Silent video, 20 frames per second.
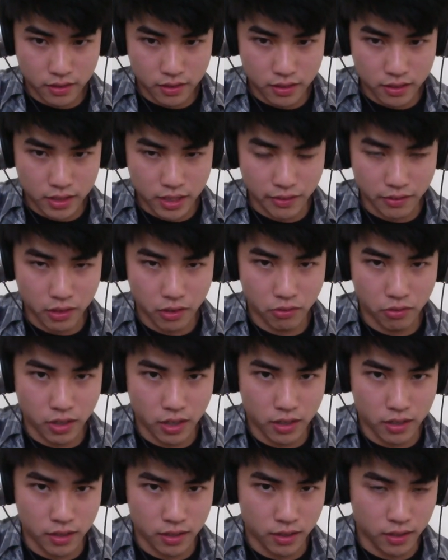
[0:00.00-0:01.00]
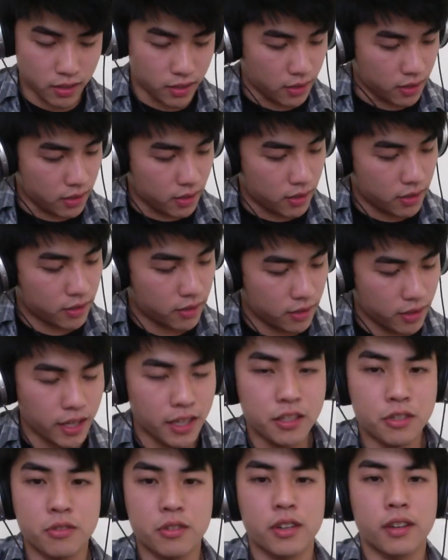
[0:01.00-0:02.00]
7th fret on the A
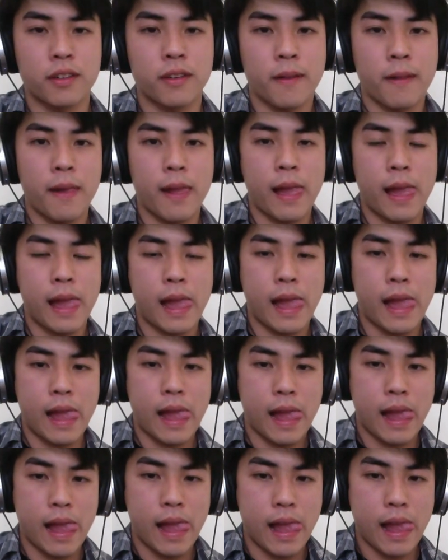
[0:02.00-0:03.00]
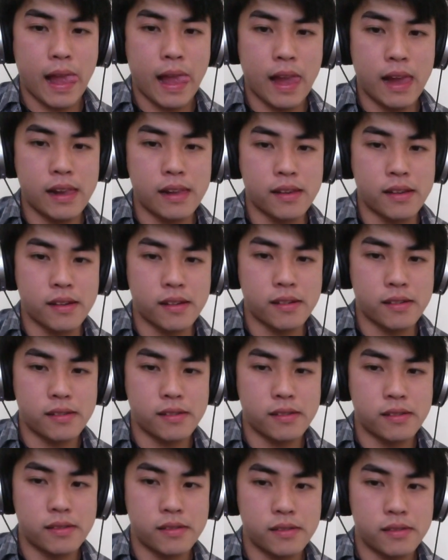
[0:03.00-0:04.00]
string. Now,
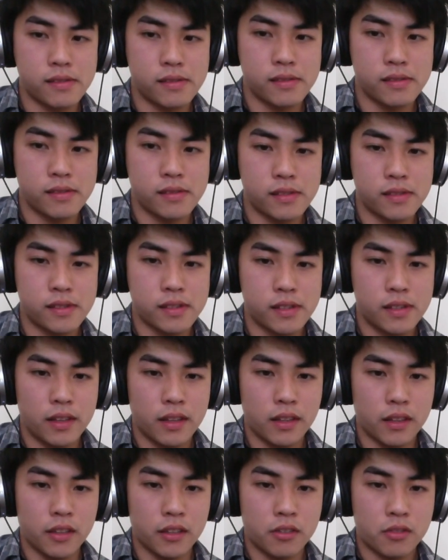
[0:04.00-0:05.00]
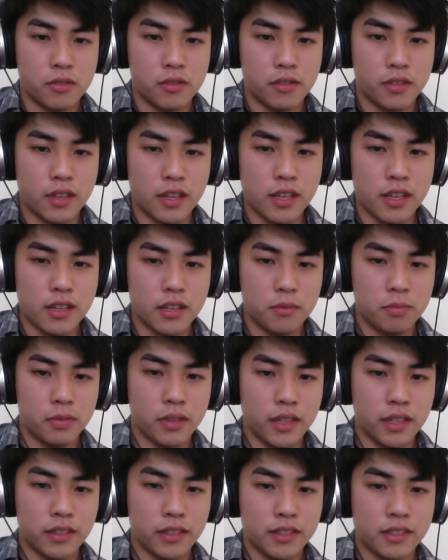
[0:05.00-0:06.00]
the key to
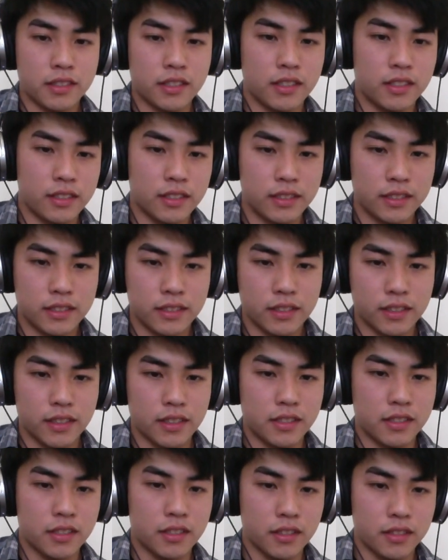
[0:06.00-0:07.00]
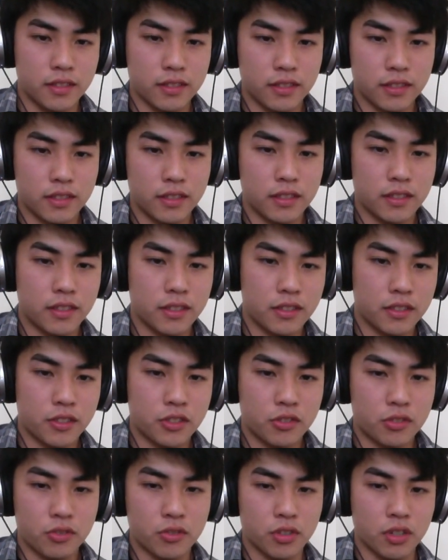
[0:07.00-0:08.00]
playing this song is to
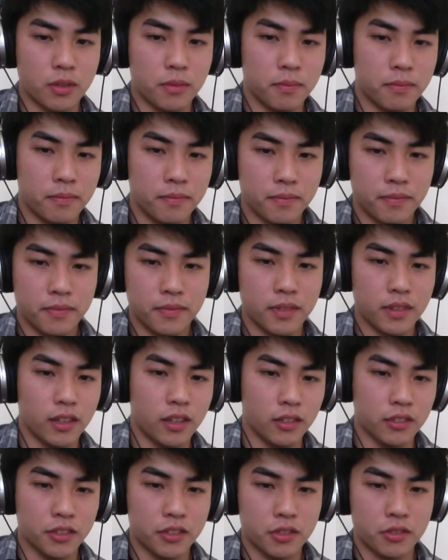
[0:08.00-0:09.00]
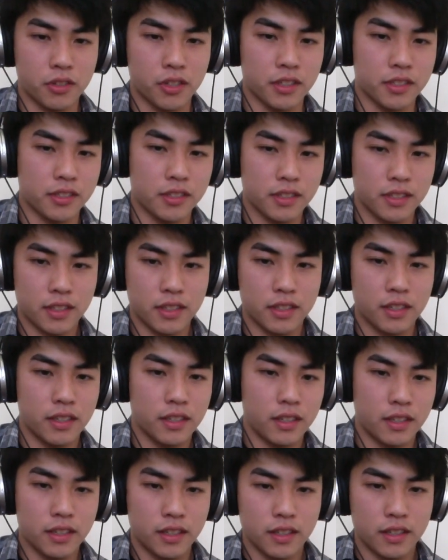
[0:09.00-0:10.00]
strum all the strings
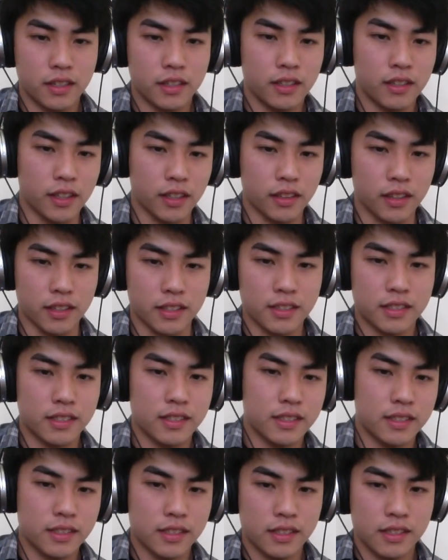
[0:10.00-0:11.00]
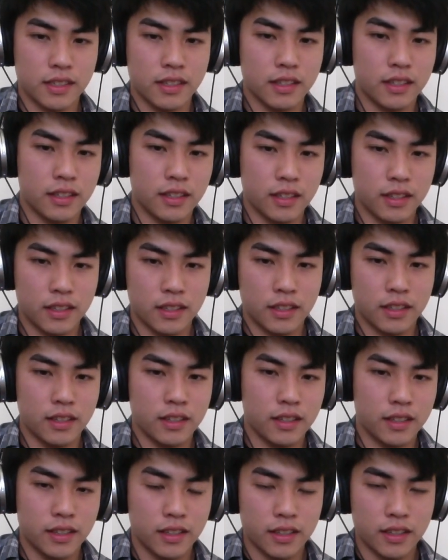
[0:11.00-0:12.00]
like this,
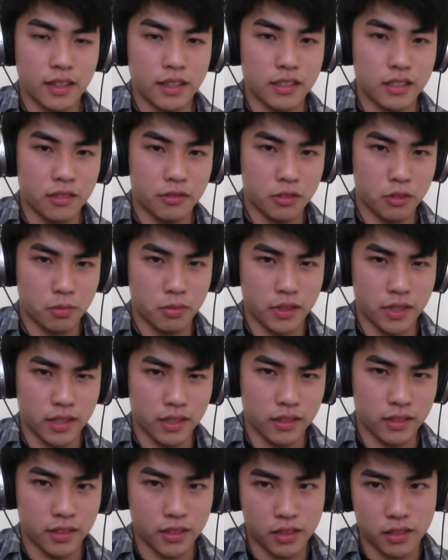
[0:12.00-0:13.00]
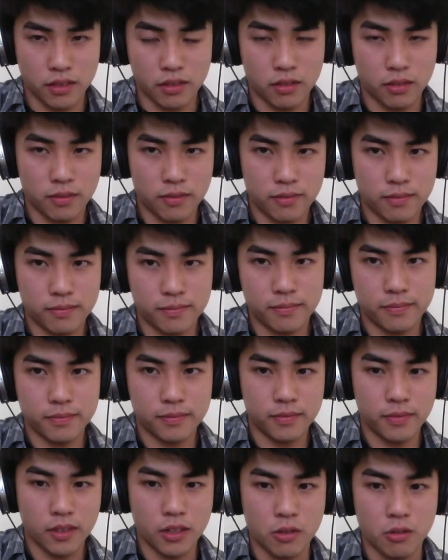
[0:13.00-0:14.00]
as if you're playing like
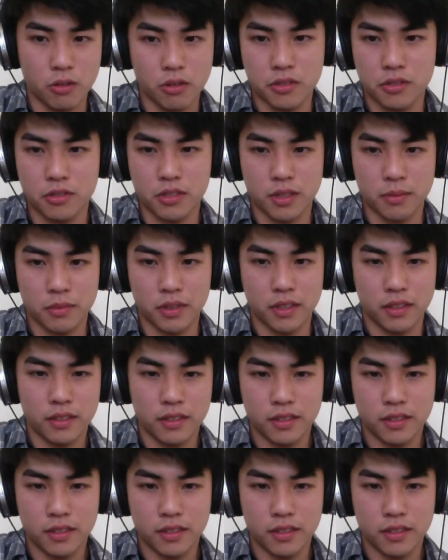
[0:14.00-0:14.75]
chords or something.